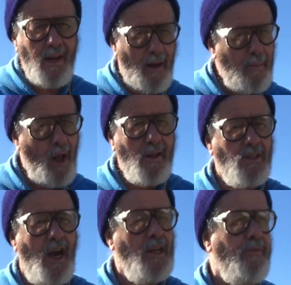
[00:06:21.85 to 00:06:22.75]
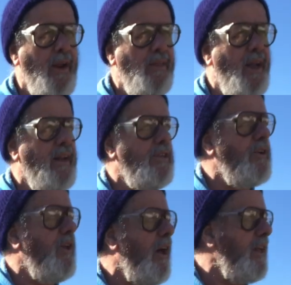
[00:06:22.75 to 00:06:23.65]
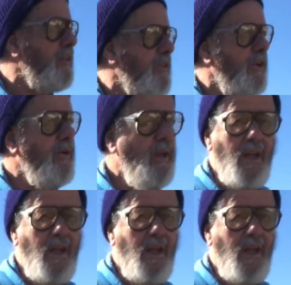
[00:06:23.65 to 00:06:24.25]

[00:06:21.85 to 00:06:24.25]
I apologize for anything that you're not into